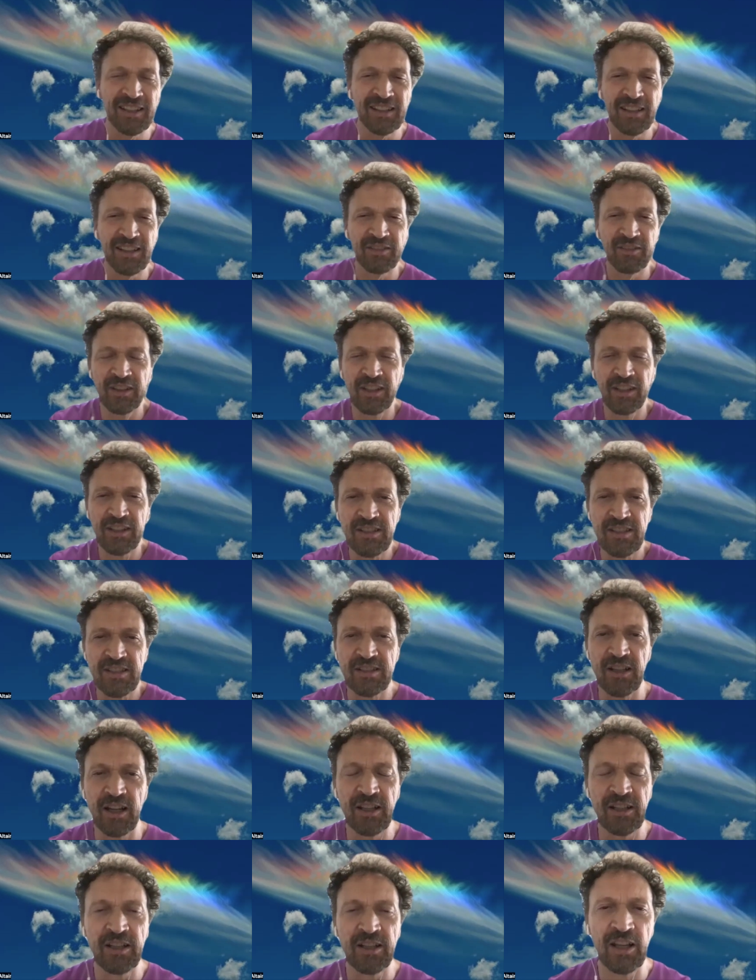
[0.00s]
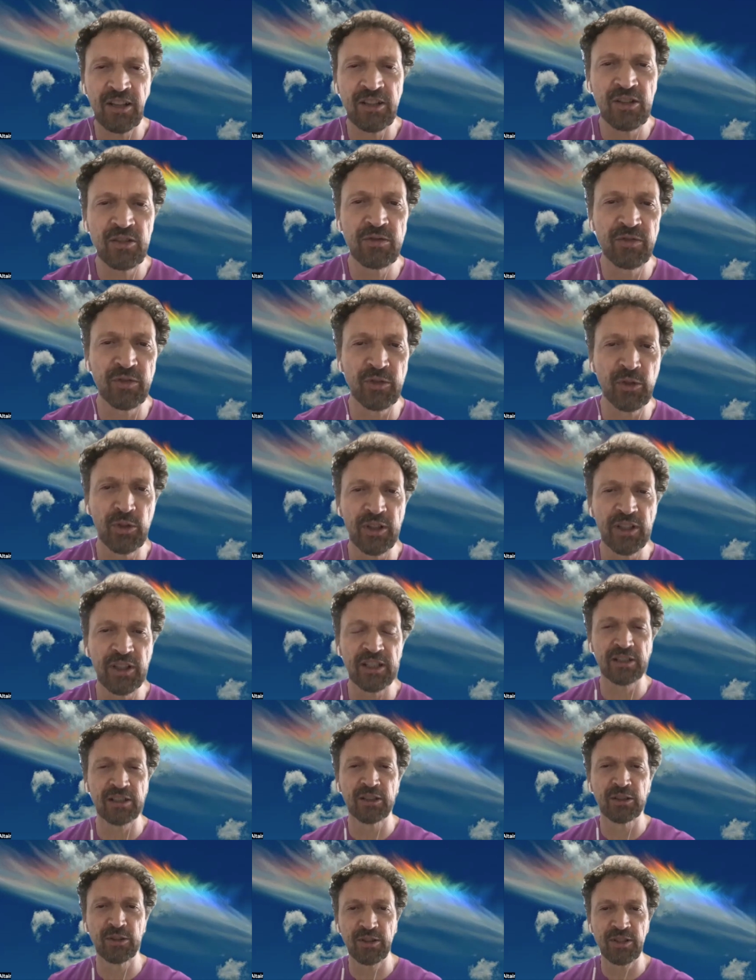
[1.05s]
you, Kevin. And you've already
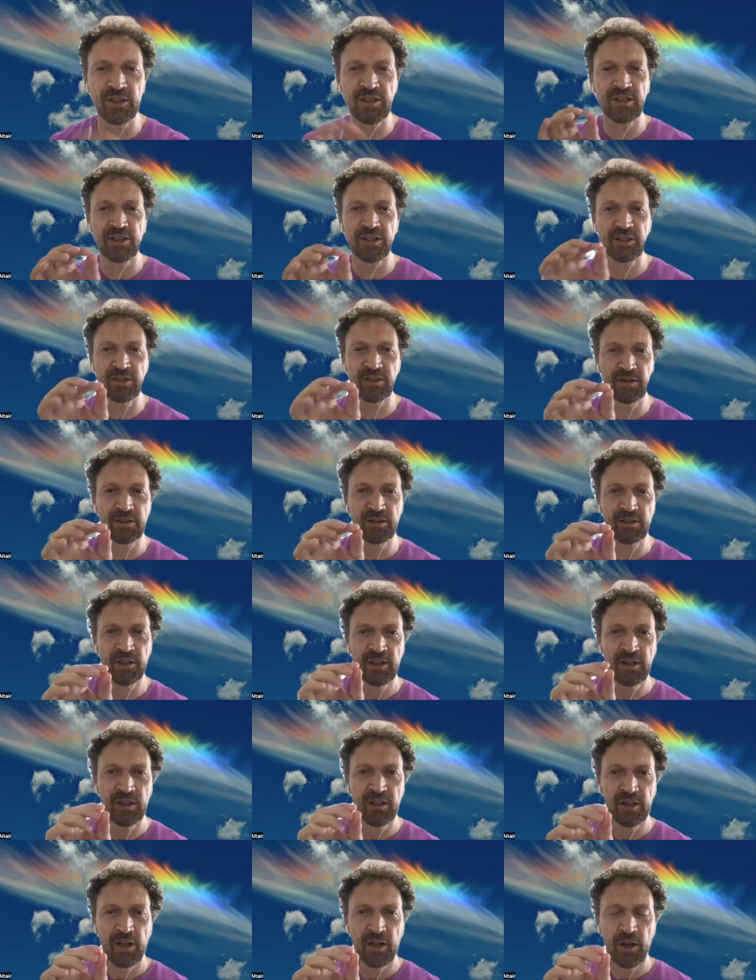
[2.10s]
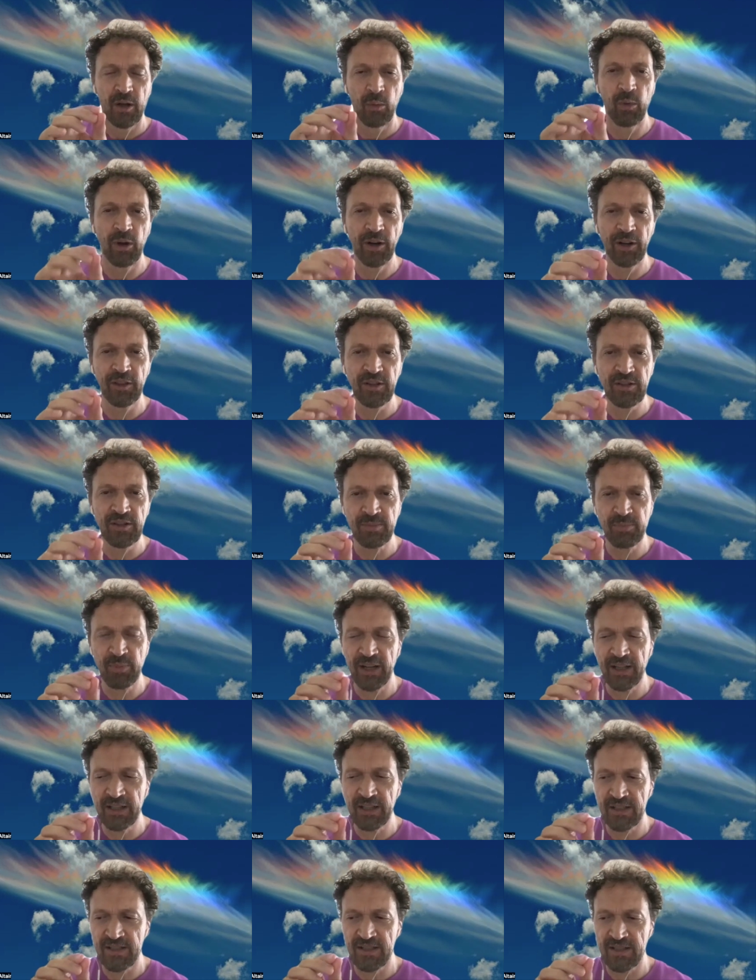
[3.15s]
alluded to one of those
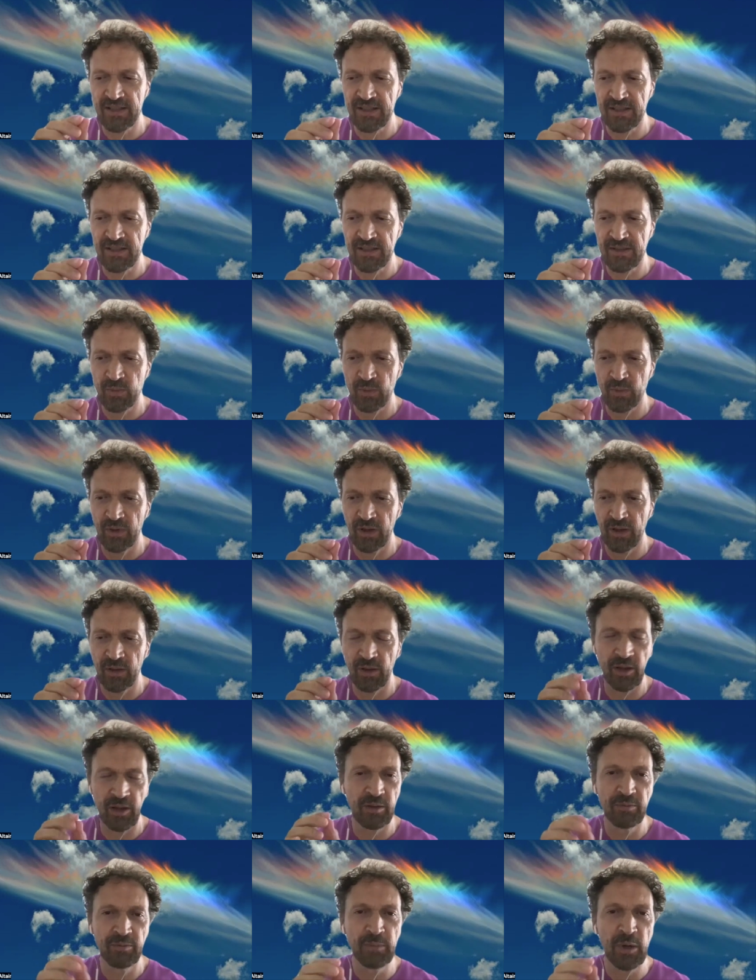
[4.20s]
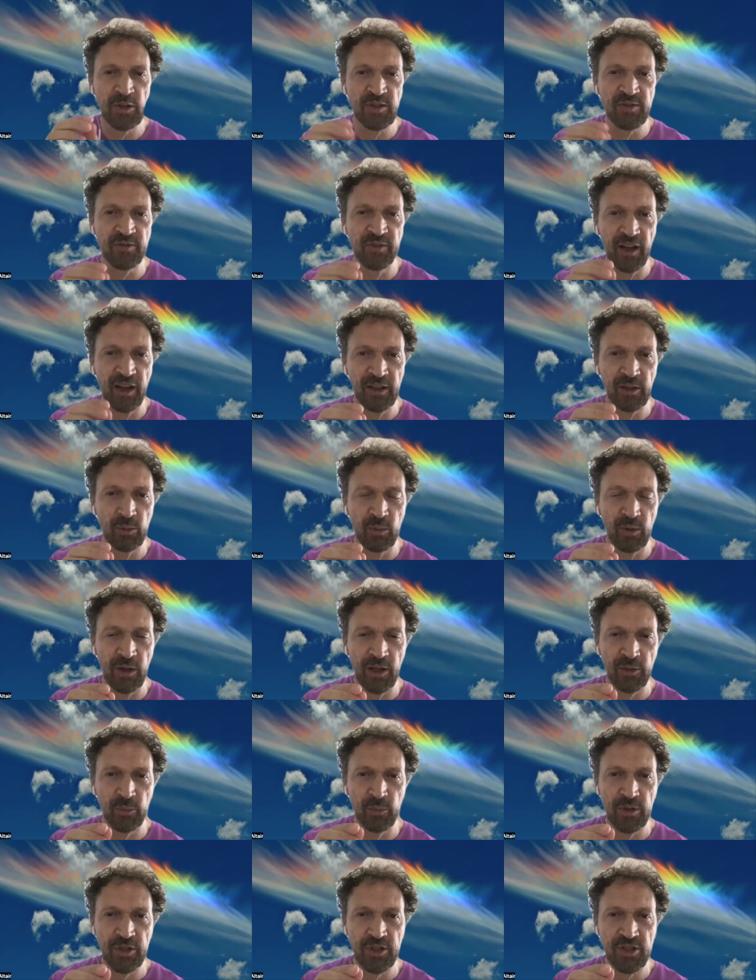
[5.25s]
practices, and the most vital
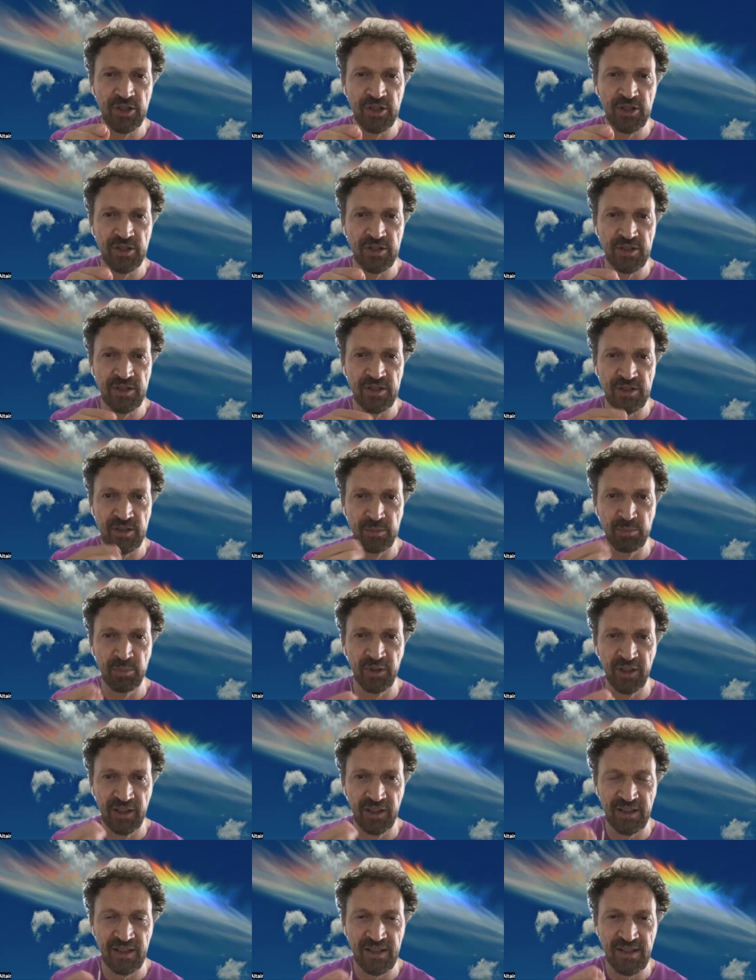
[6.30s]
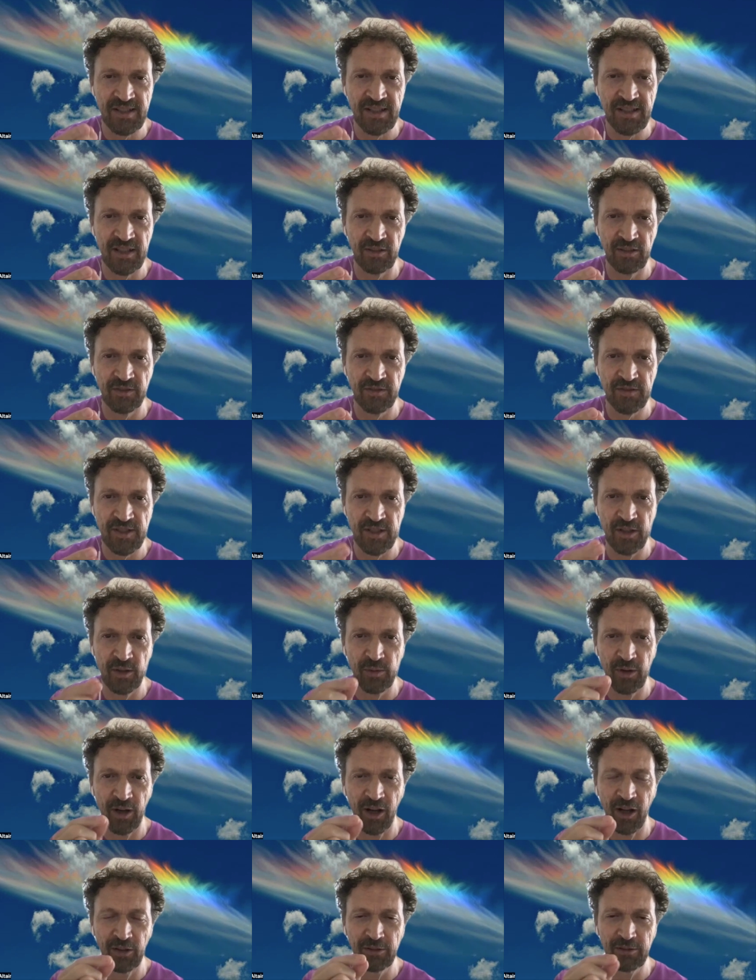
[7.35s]
one, which is the breath itself. So
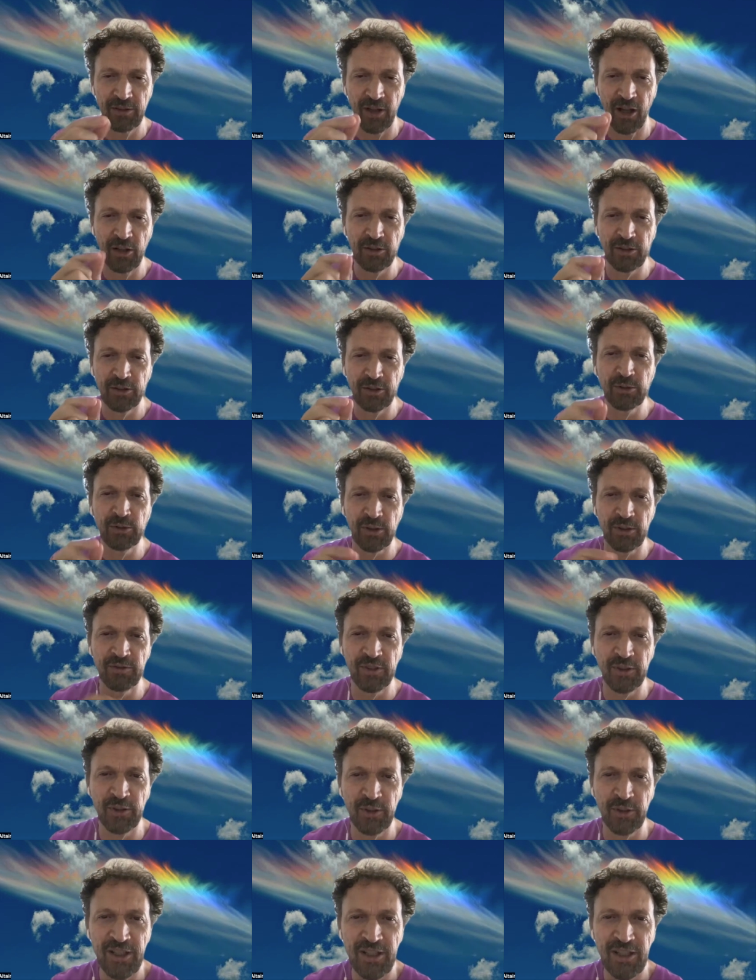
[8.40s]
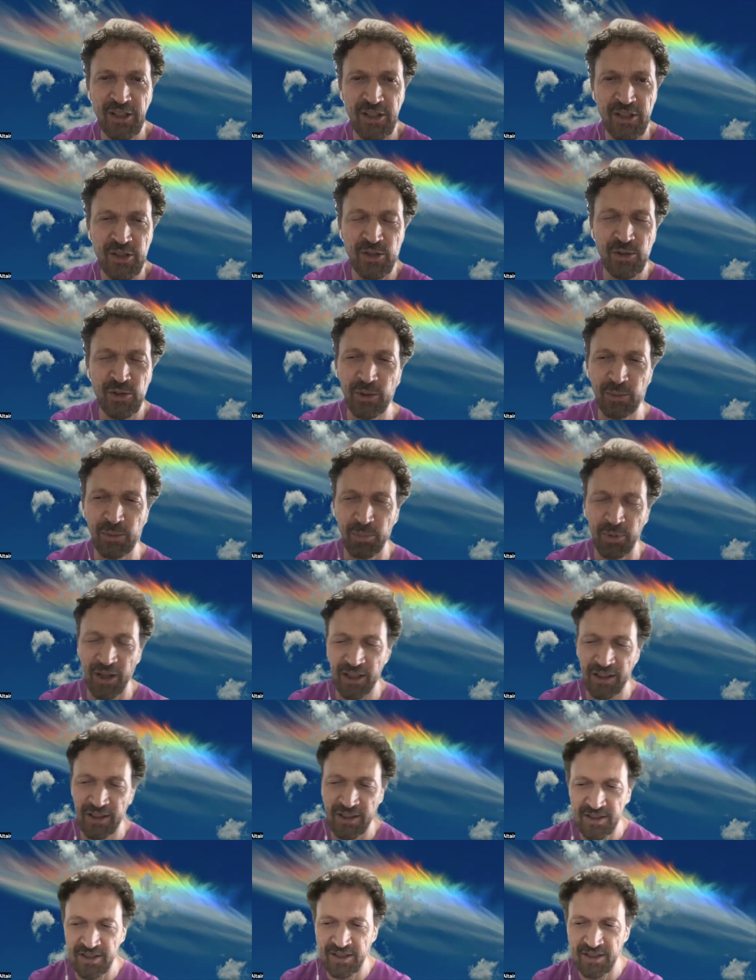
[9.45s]
I'll do a very short
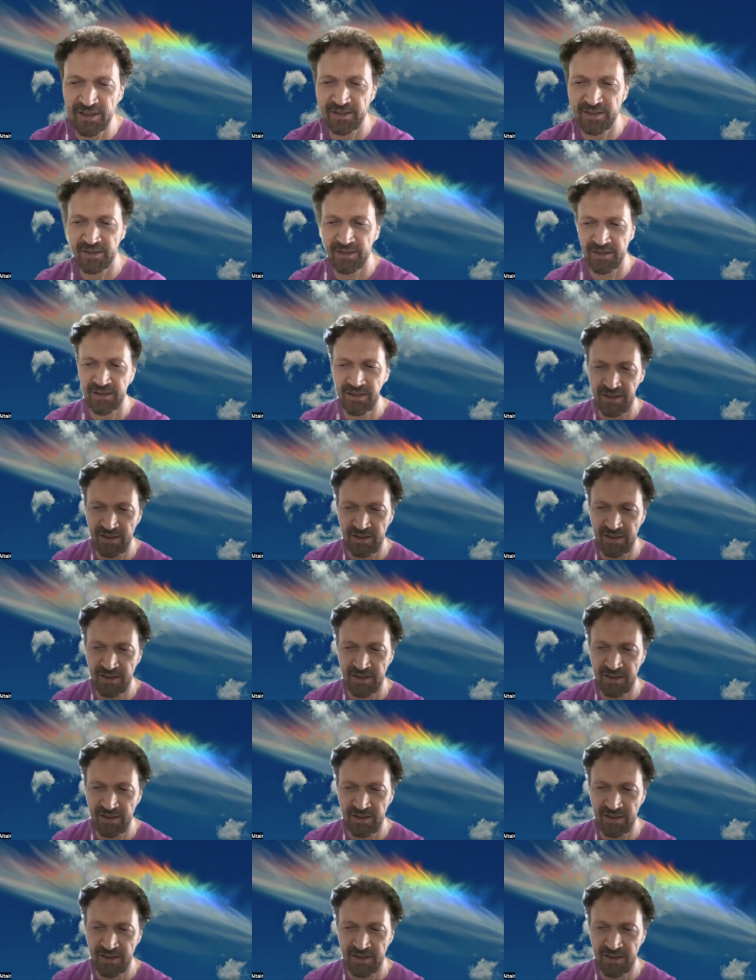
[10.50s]
practice, just